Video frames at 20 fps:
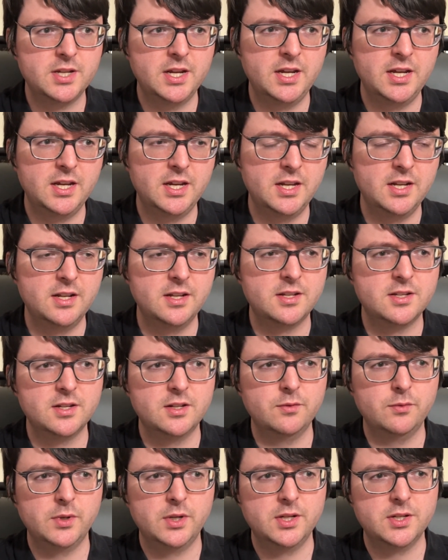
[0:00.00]
and
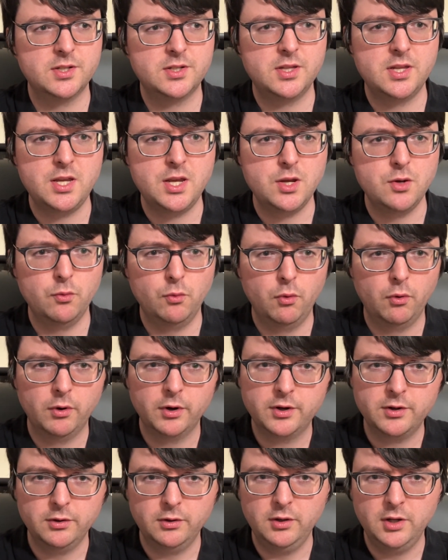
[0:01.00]
was the
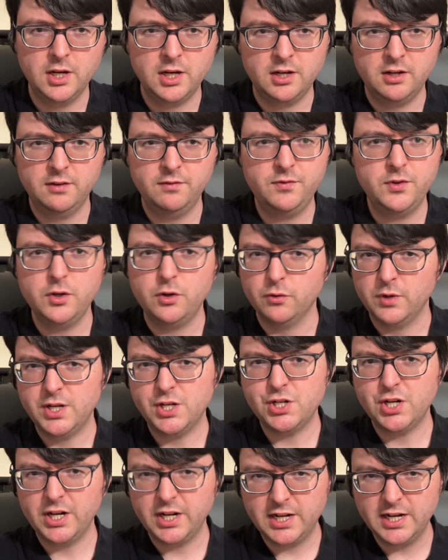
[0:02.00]
oracle of the
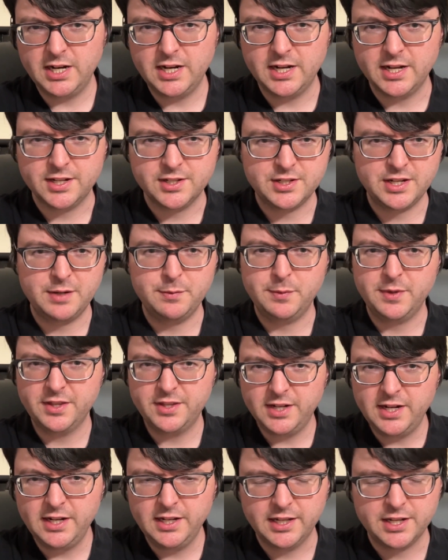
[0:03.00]
Grecian gods in
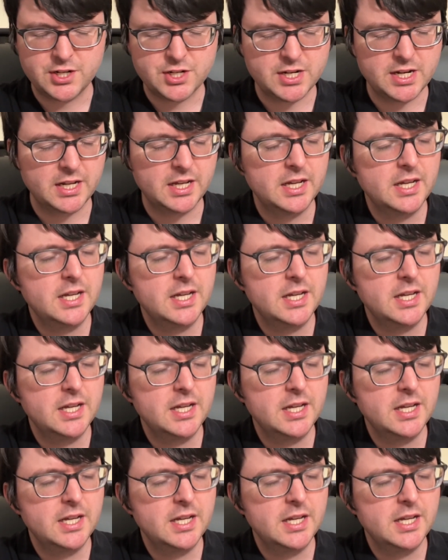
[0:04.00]
mythology.